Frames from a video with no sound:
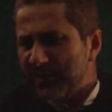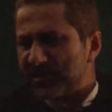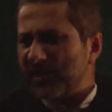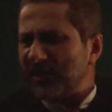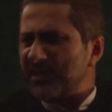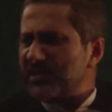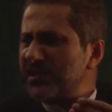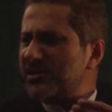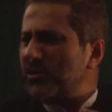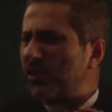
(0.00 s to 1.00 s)
shall the
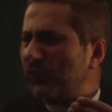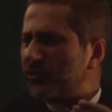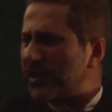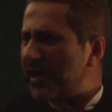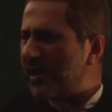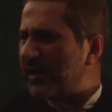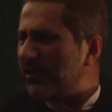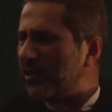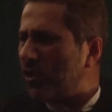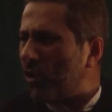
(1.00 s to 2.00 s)
sister of Hussein and
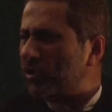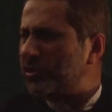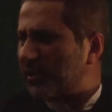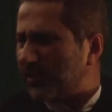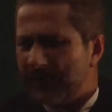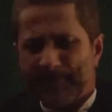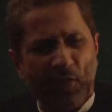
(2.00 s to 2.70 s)
the daughter